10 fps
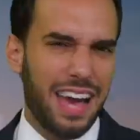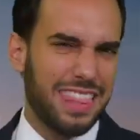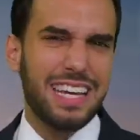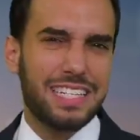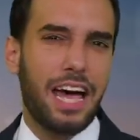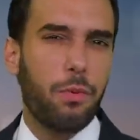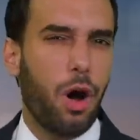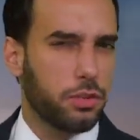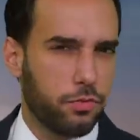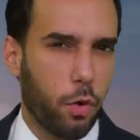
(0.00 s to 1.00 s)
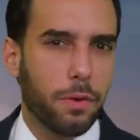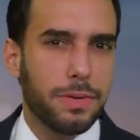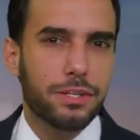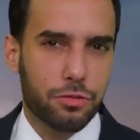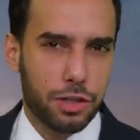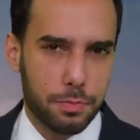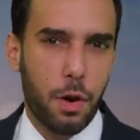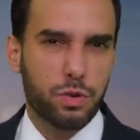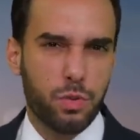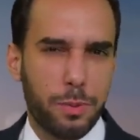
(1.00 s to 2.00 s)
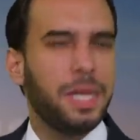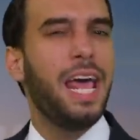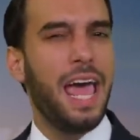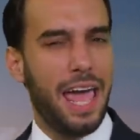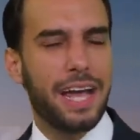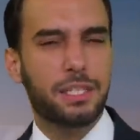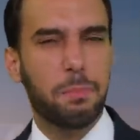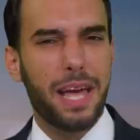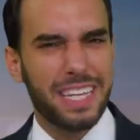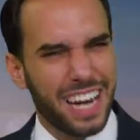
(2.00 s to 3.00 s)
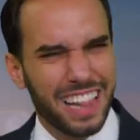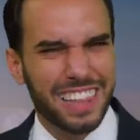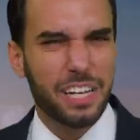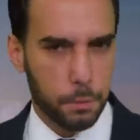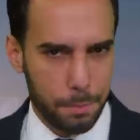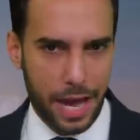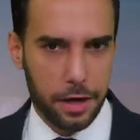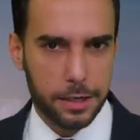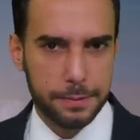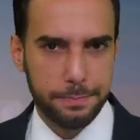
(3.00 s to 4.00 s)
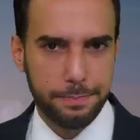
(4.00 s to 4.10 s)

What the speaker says: I think Taiwan's foreign ministry spokeswoman explained it a little better.